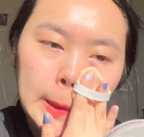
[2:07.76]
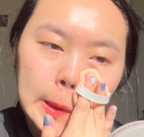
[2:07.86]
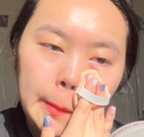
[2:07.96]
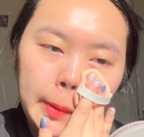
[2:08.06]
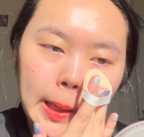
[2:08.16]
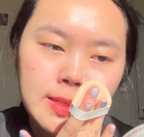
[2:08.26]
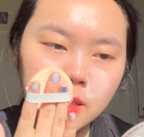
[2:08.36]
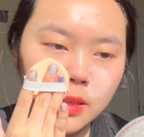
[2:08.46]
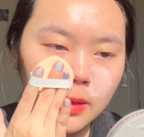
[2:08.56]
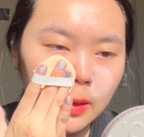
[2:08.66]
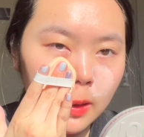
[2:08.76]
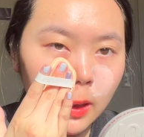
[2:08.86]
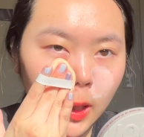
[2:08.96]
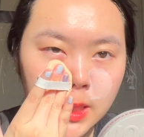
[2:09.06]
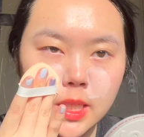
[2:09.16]
So I press it
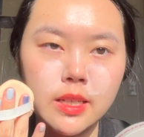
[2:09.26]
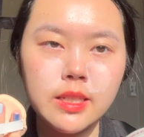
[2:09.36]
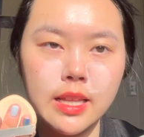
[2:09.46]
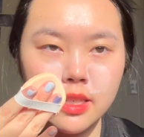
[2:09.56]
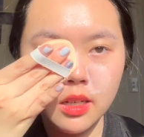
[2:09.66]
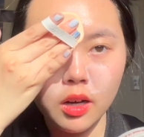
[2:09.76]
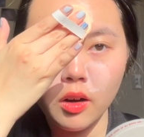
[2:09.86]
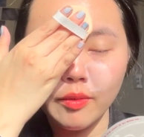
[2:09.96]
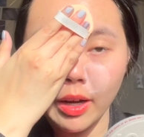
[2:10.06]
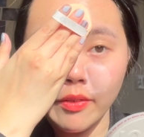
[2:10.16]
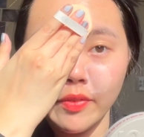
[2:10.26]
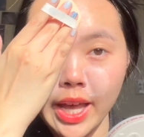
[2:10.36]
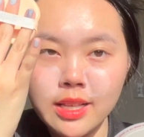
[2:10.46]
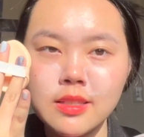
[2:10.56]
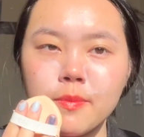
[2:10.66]
onto the center of my
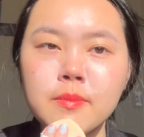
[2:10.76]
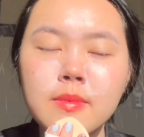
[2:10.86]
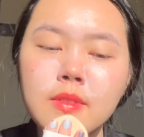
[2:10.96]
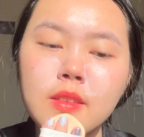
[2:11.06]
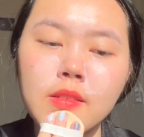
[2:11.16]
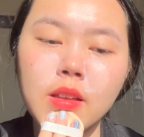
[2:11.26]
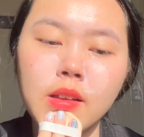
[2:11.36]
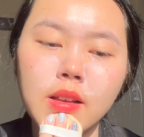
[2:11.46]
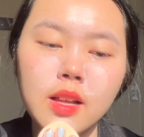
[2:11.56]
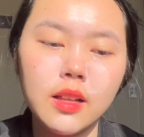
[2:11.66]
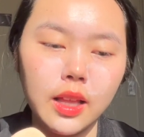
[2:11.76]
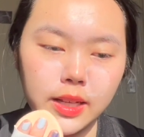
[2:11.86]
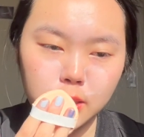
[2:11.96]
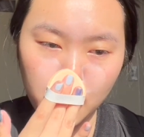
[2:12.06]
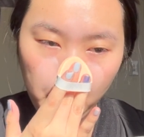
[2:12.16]
face
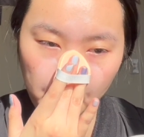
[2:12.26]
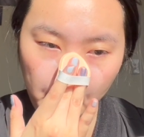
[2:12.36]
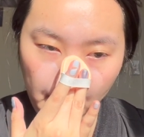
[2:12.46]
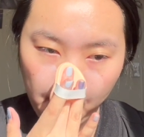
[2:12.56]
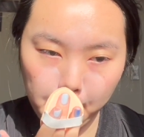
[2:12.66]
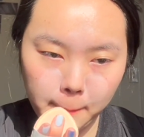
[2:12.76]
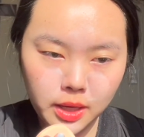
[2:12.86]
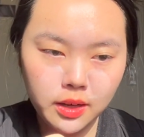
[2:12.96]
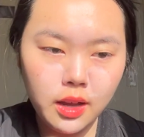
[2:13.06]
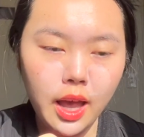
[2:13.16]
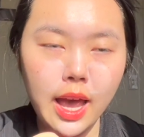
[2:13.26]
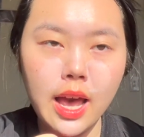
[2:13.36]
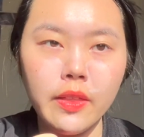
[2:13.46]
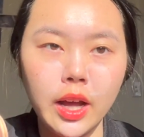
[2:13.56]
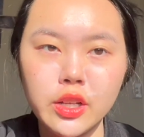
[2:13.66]
like so,
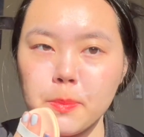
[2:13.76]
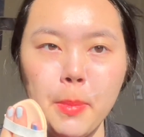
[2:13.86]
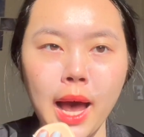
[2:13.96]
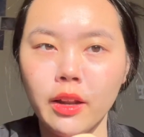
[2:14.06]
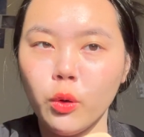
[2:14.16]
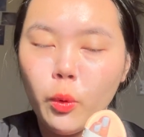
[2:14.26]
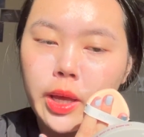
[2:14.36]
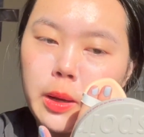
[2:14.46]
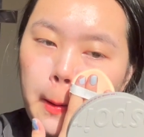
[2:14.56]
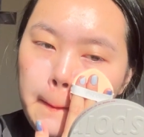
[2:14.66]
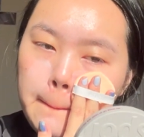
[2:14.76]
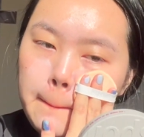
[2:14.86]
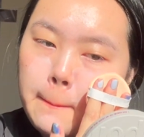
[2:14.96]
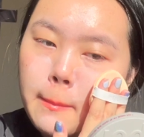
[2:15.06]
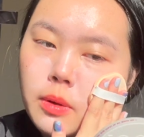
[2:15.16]
and I just pat it all in.
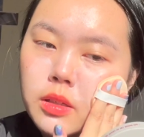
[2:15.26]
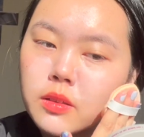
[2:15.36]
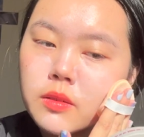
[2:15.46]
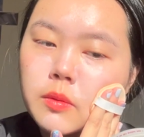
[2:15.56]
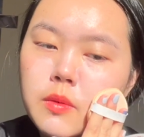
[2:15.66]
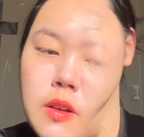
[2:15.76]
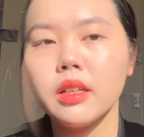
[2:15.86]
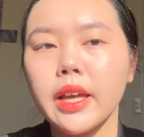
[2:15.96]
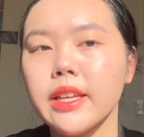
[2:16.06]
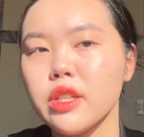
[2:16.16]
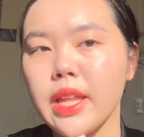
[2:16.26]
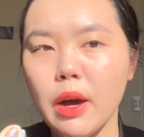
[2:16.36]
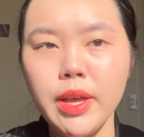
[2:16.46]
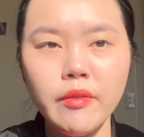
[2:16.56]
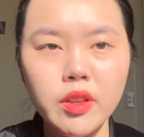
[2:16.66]
Okay, so now
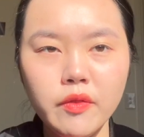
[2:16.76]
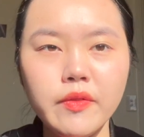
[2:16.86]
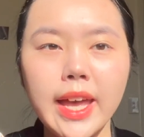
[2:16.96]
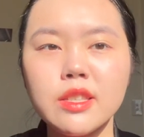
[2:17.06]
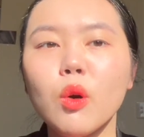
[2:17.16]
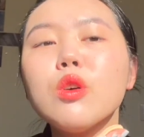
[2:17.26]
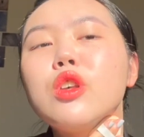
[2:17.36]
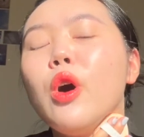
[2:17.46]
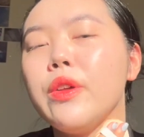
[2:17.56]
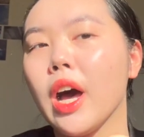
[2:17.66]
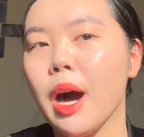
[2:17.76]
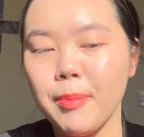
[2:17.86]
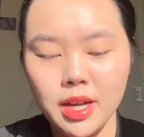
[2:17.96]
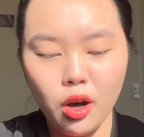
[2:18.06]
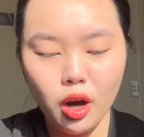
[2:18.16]
we have the face all toned up.
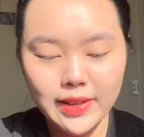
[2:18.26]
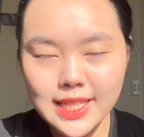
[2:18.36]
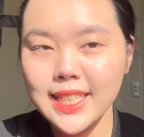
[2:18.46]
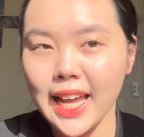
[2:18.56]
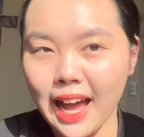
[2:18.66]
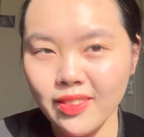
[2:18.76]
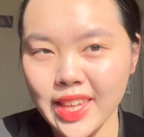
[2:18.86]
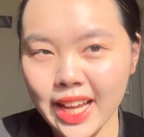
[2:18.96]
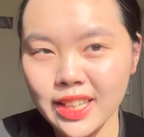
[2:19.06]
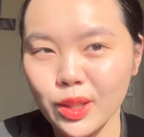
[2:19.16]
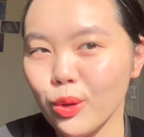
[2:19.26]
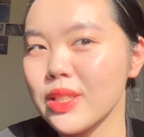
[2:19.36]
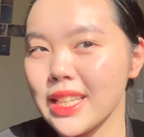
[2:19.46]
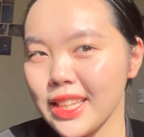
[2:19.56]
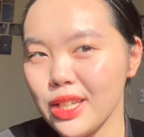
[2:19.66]
Obviously our neck
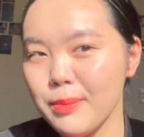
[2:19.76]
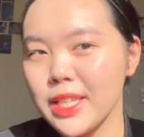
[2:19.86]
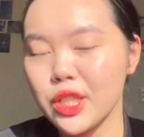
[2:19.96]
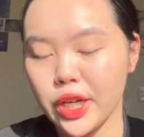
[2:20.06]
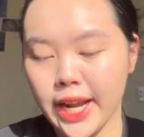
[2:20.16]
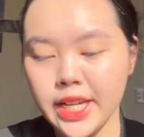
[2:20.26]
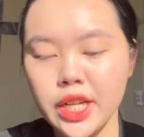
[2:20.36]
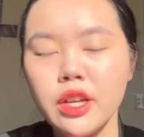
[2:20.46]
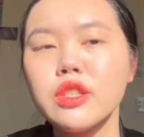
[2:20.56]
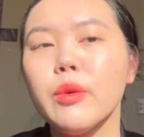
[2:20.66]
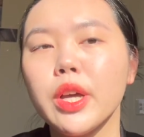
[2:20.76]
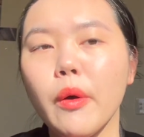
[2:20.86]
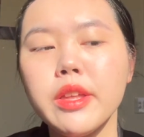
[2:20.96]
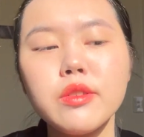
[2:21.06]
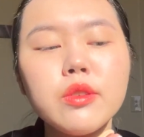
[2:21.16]
looks a little bit strange, so we're
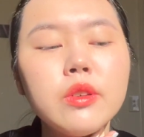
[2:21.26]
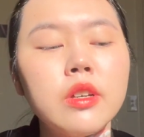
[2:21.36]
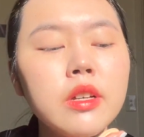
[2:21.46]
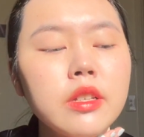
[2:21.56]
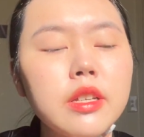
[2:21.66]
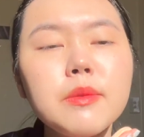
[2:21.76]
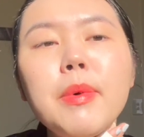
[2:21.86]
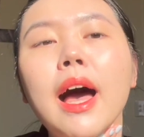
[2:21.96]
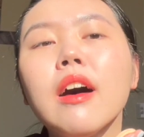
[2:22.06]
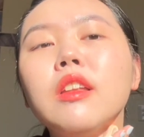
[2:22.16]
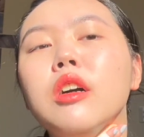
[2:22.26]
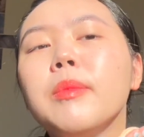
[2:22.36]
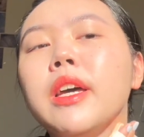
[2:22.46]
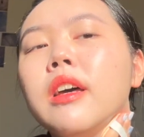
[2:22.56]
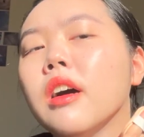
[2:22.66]
going to just pat a little bit